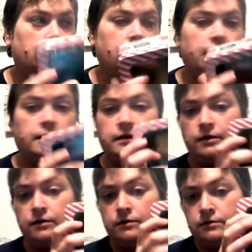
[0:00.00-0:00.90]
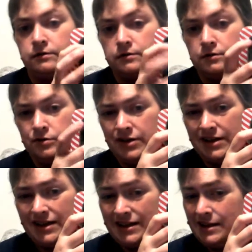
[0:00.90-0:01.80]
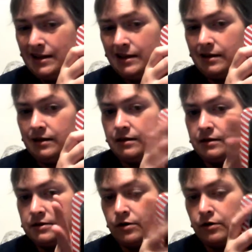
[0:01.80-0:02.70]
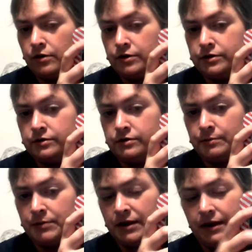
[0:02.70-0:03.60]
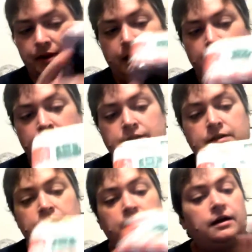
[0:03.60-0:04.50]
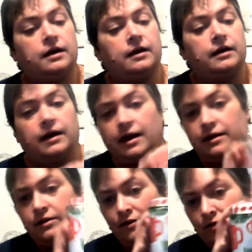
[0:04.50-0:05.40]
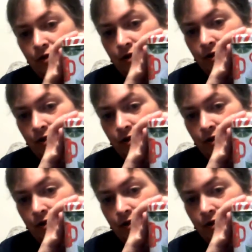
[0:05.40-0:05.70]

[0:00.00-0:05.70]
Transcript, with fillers: a little cookie or something like that. And you have your little